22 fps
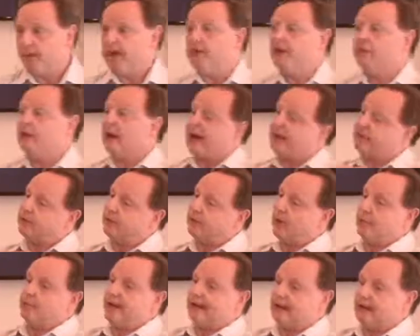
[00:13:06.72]
of creation, I have
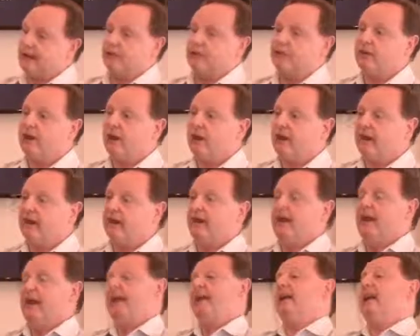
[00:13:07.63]
to go back inside
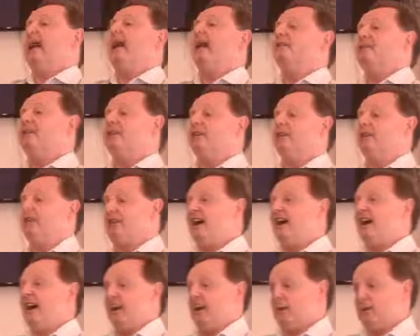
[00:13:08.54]
and I have to
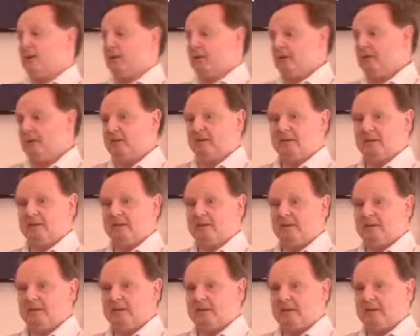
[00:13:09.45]
develop
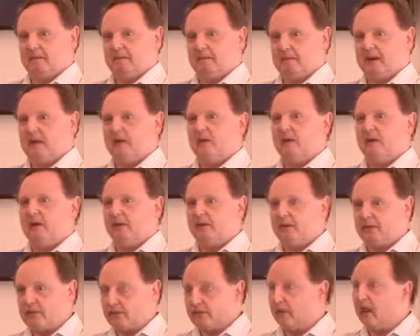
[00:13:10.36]

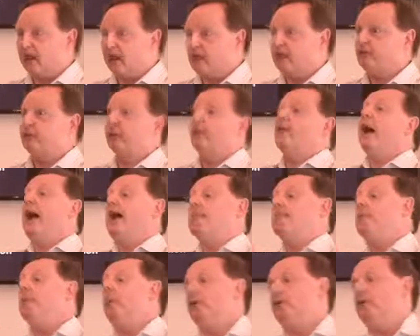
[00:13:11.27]
myself inside so that
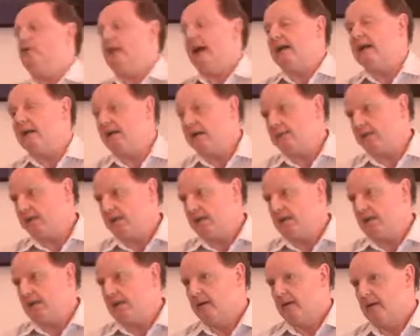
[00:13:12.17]
I'm more effective
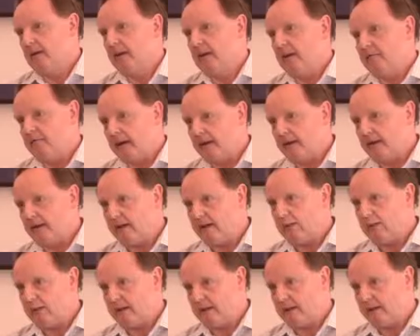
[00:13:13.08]
yeah. in my
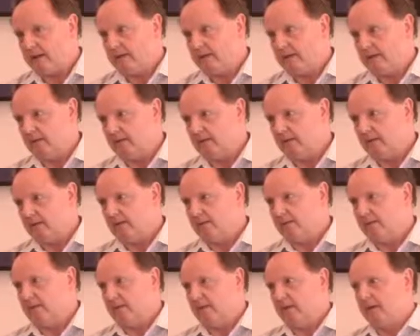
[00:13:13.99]
teaching.
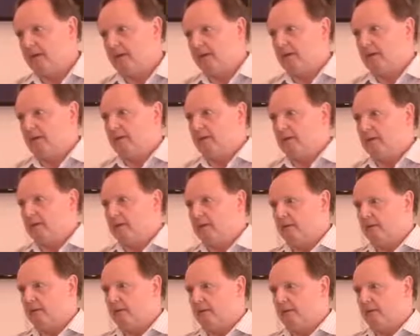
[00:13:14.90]
Yeah. yeah? use the word
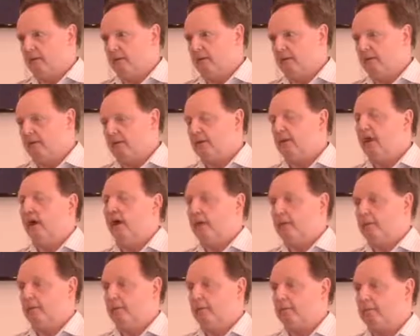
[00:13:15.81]
co.
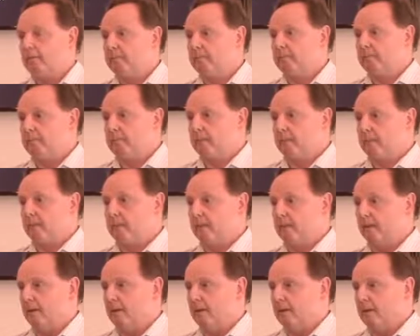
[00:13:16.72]
Co. Why do you use
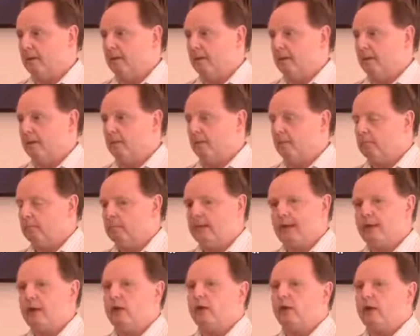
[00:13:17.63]
the word co?
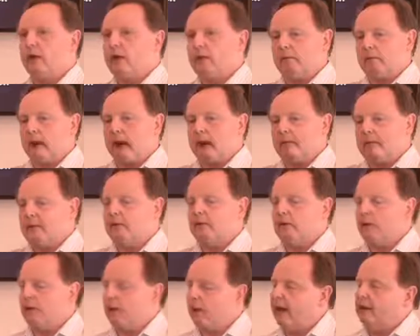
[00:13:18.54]
Because I, I
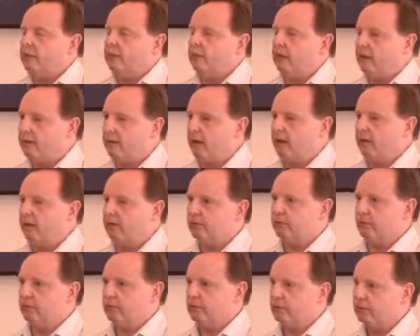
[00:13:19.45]
didn't create
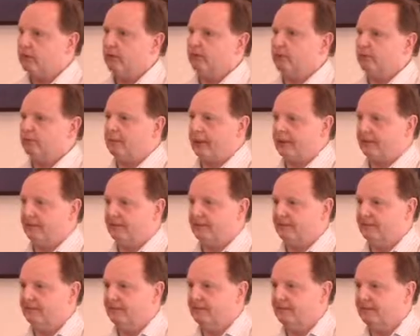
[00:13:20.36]
myself in the first
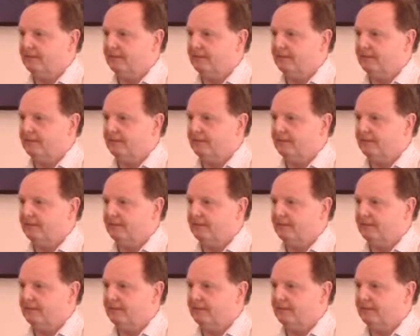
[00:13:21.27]
place.